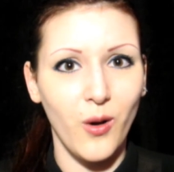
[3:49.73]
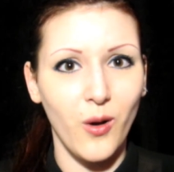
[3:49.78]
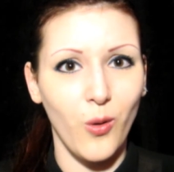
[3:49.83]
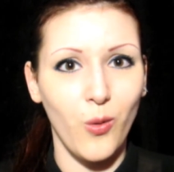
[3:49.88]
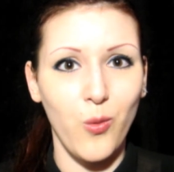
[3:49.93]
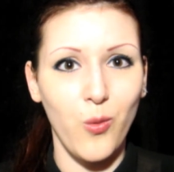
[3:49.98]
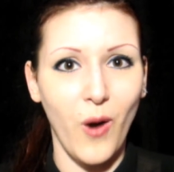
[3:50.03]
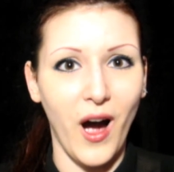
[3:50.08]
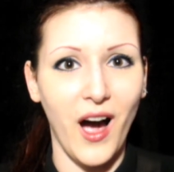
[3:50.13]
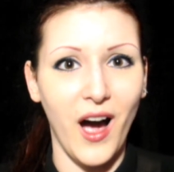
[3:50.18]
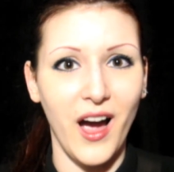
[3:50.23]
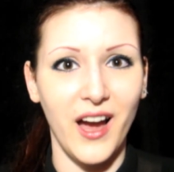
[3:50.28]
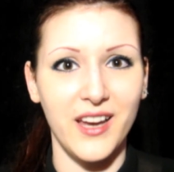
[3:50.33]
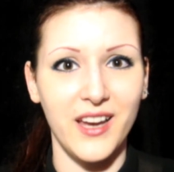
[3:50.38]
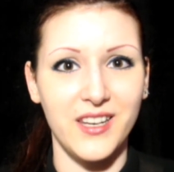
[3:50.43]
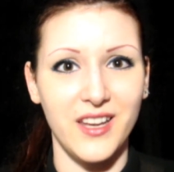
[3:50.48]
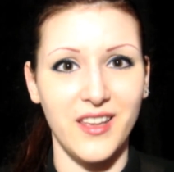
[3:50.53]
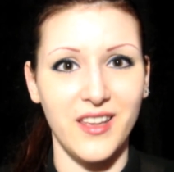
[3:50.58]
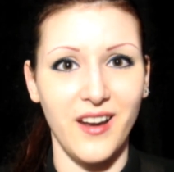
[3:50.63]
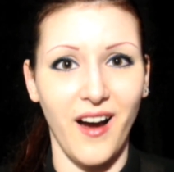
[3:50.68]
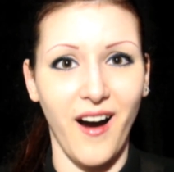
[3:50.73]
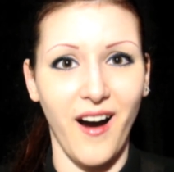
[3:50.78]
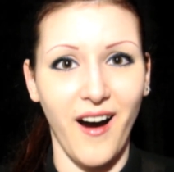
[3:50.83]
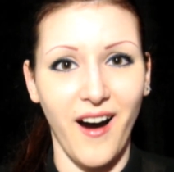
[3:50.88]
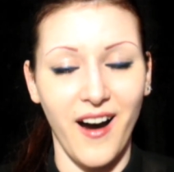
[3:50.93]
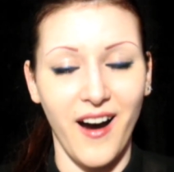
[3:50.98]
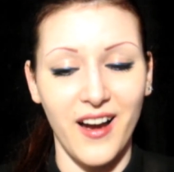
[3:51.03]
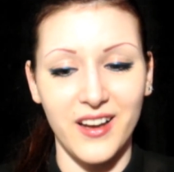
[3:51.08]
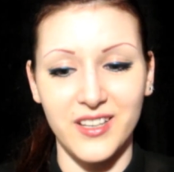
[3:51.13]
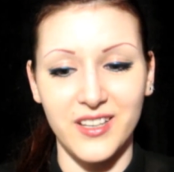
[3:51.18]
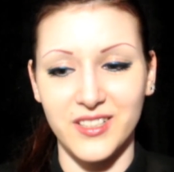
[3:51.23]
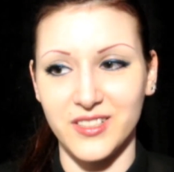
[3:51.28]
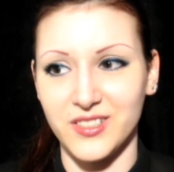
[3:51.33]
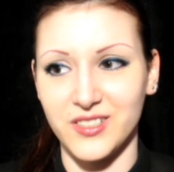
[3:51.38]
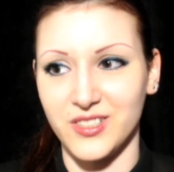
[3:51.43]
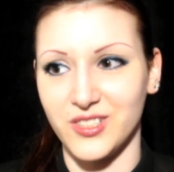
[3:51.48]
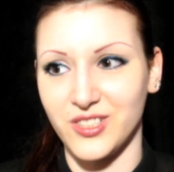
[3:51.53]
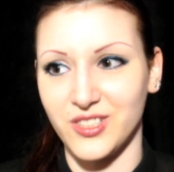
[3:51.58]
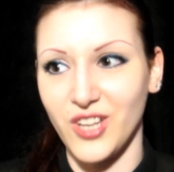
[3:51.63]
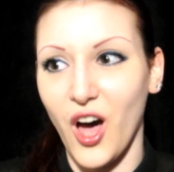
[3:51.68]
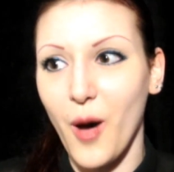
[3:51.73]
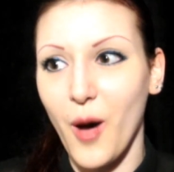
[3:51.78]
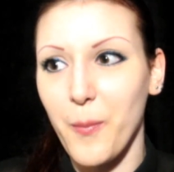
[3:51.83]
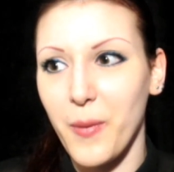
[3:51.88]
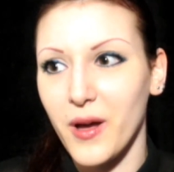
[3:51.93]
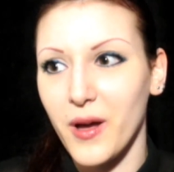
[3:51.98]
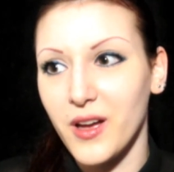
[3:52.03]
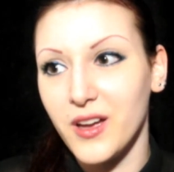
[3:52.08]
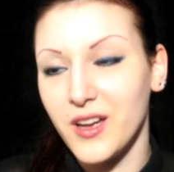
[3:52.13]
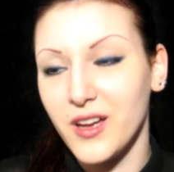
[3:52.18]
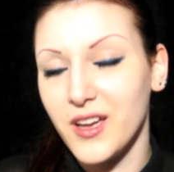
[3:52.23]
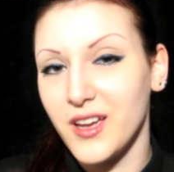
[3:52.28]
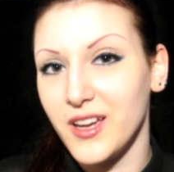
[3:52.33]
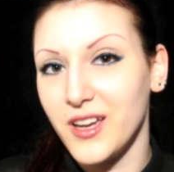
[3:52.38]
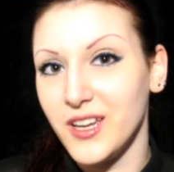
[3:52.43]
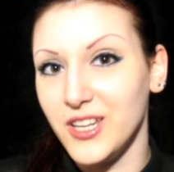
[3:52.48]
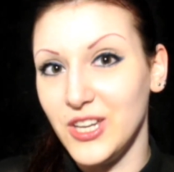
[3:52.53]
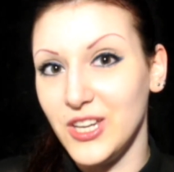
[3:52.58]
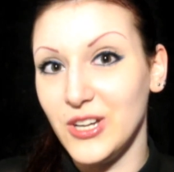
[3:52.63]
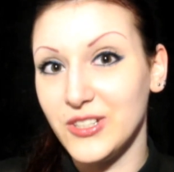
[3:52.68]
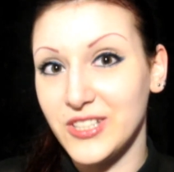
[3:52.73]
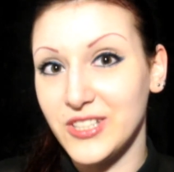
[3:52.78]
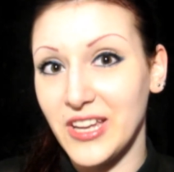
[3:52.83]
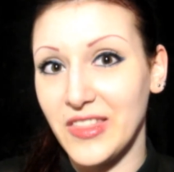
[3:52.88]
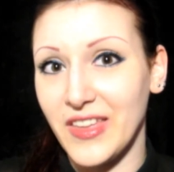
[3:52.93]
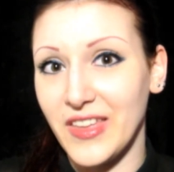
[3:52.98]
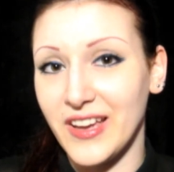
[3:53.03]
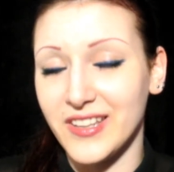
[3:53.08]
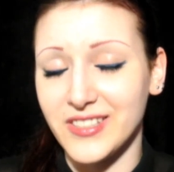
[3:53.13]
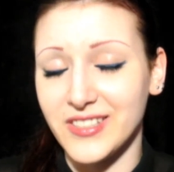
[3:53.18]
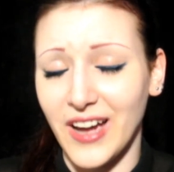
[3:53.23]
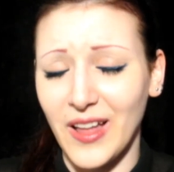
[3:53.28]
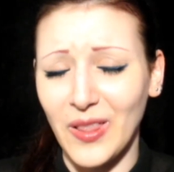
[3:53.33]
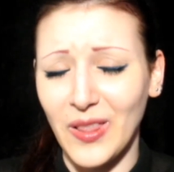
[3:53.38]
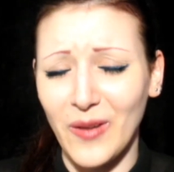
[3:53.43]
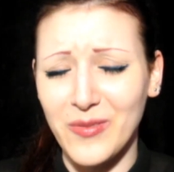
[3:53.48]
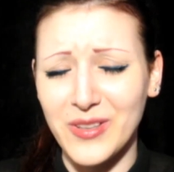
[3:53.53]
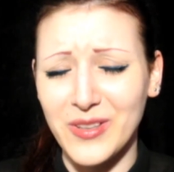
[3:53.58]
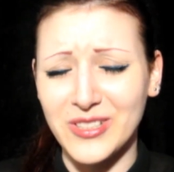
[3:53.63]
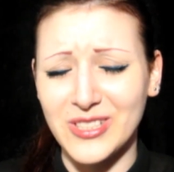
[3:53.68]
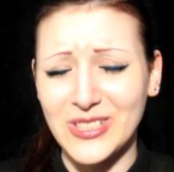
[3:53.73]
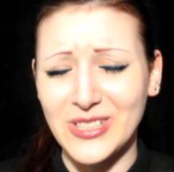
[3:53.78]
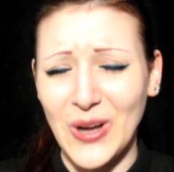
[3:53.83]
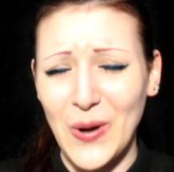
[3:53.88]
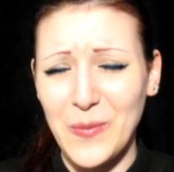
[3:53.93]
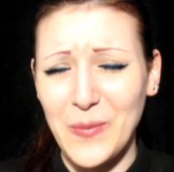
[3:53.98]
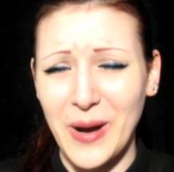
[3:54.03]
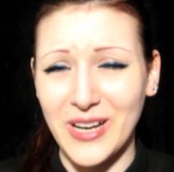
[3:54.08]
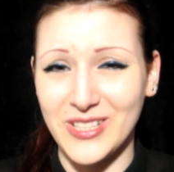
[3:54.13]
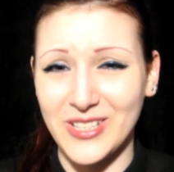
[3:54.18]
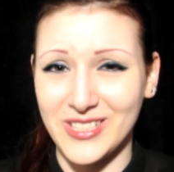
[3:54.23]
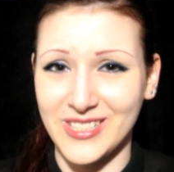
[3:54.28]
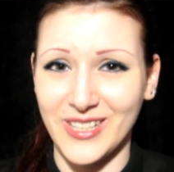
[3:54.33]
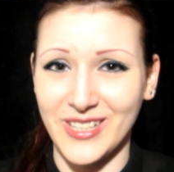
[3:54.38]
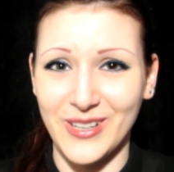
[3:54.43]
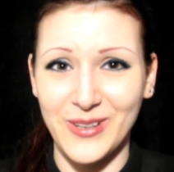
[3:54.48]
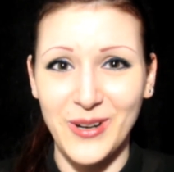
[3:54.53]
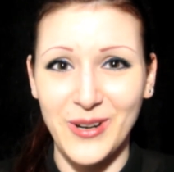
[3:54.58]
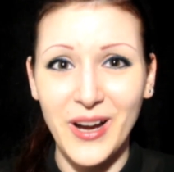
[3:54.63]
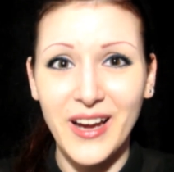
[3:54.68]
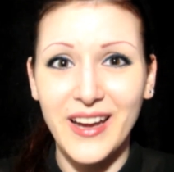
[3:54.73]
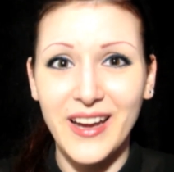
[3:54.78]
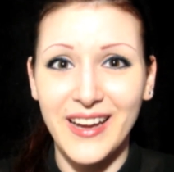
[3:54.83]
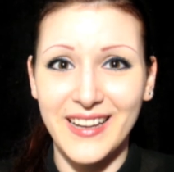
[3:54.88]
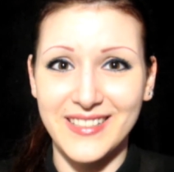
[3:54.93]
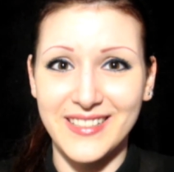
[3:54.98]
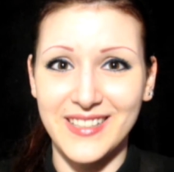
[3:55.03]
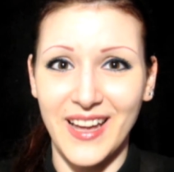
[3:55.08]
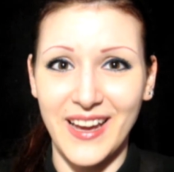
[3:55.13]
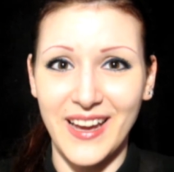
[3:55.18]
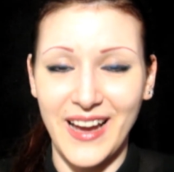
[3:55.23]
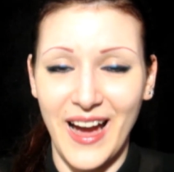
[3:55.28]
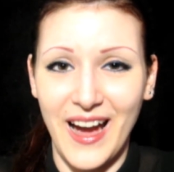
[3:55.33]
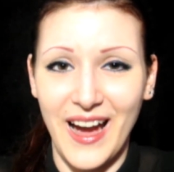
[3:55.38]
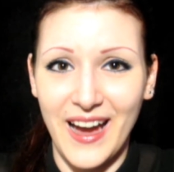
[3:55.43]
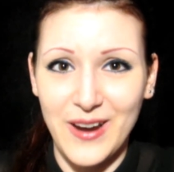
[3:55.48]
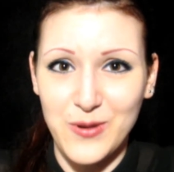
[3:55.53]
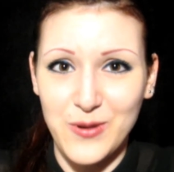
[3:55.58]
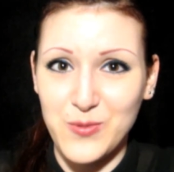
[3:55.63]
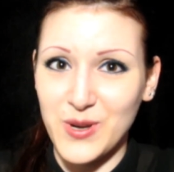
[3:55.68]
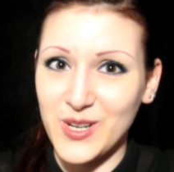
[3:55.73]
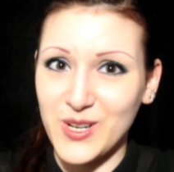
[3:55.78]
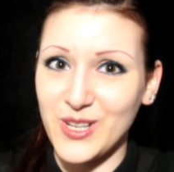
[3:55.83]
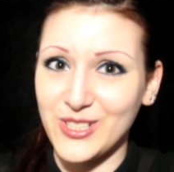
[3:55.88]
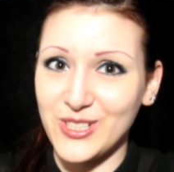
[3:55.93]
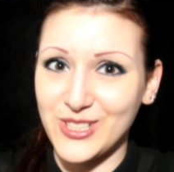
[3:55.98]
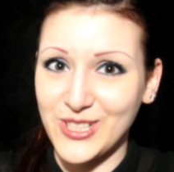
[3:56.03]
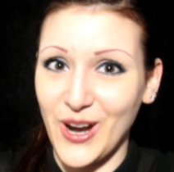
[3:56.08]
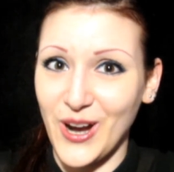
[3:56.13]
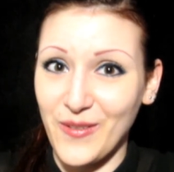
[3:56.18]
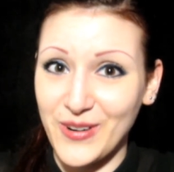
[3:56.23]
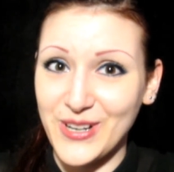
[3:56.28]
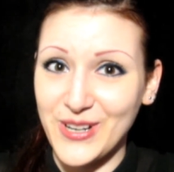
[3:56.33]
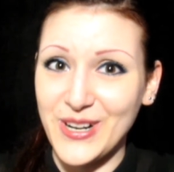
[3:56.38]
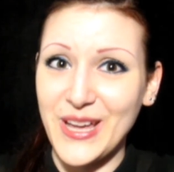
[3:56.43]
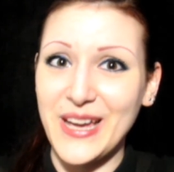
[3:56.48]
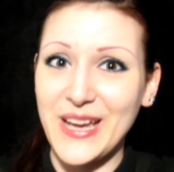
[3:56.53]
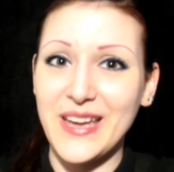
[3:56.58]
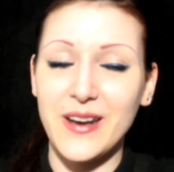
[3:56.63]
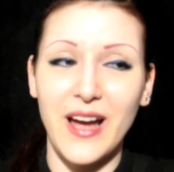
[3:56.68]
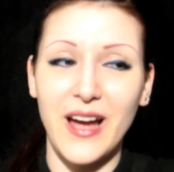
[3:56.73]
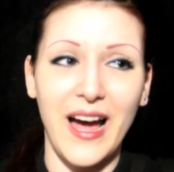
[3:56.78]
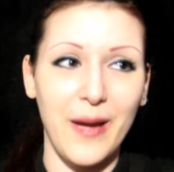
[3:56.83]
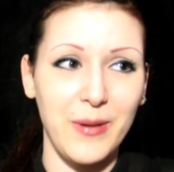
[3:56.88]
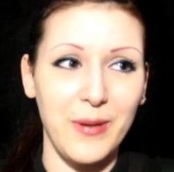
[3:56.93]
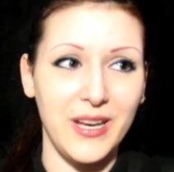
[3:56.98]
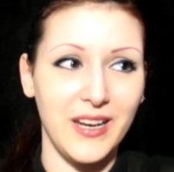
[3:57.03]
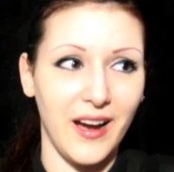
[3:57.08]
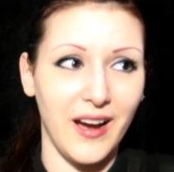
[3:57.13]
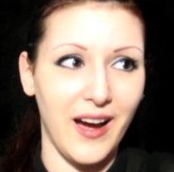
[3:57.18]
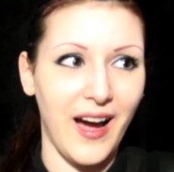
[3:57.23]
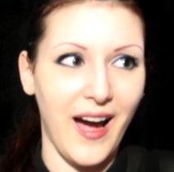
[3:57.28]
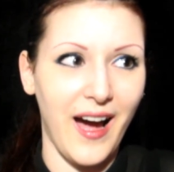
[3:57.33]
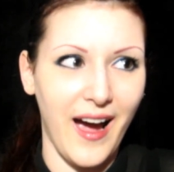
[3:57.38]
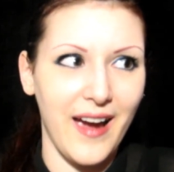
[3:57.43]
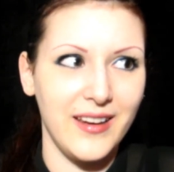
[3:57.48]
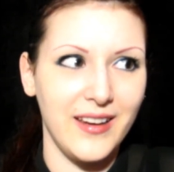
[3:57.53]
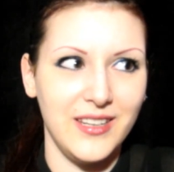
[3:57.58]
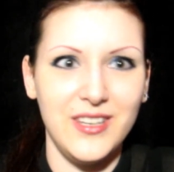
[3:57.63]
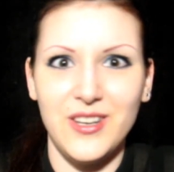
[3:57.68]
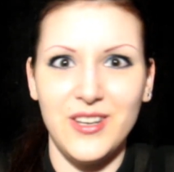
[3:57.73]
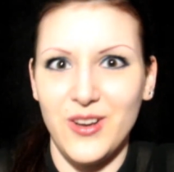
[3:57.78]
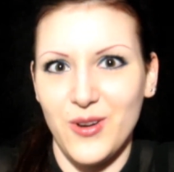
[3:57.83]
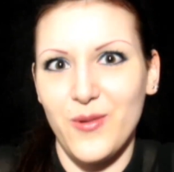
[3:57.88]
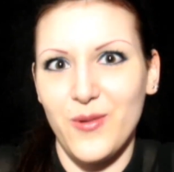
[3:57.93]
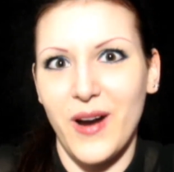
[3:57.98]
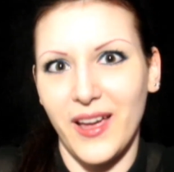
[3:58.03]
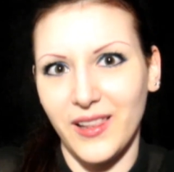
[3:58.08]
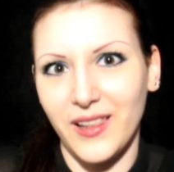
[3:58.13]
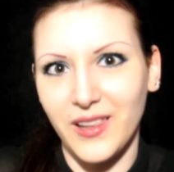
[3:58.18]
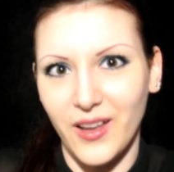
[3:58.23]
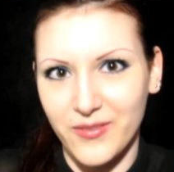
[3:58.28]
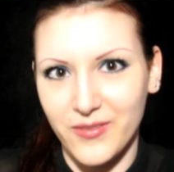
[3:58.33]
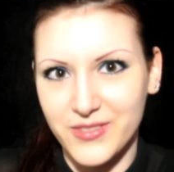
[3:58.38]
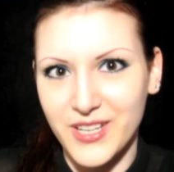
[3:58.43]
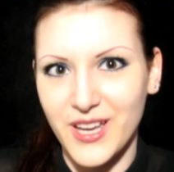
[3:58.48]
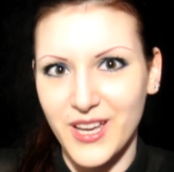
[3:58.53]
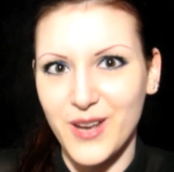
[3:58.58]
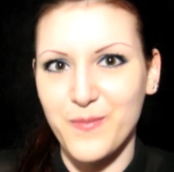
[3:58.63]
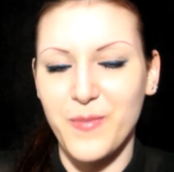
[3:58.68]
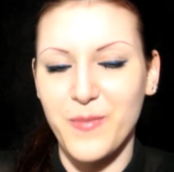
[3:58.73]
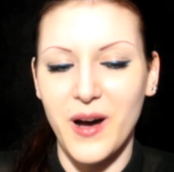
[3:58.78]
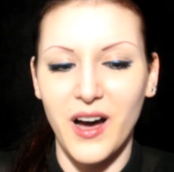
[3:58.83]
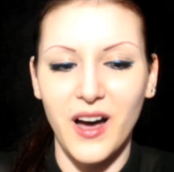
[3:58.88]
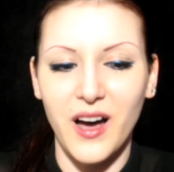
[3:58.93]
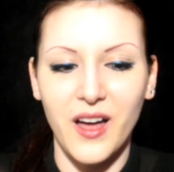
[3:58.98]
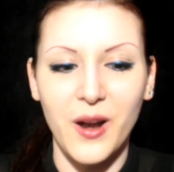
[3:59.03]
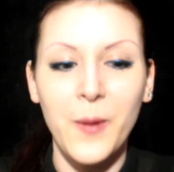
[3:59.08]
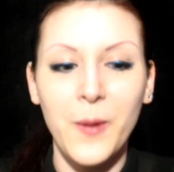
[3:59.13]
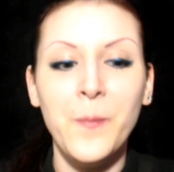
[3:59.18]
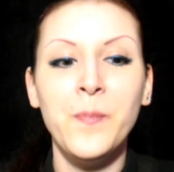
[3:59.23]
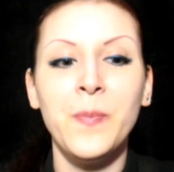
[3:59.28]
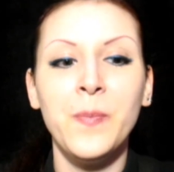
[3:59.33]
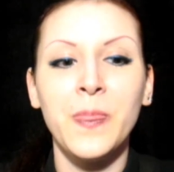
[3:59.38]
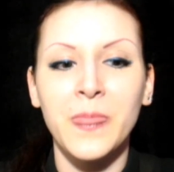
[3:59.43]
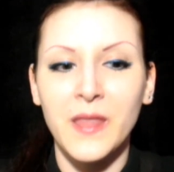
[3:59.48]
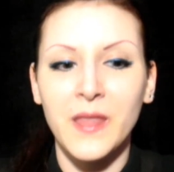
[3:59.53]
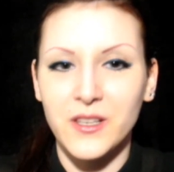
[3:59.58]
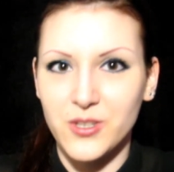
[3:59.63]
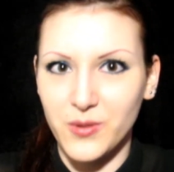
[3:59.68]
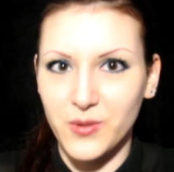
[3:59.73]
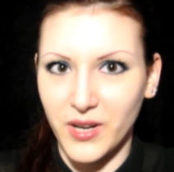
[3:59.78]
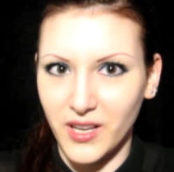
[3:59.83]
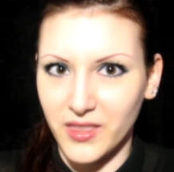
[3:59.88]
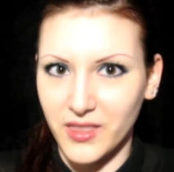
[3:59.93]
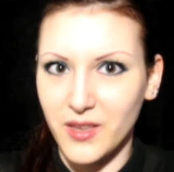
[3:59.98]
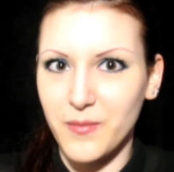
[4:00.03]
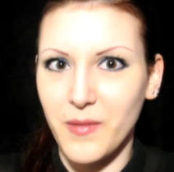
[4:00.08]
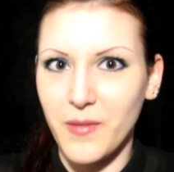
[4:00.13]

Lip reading: why did I stop using this? I love this so much. So it's like I rediscovered it. I mean, I knew I loved it, but during the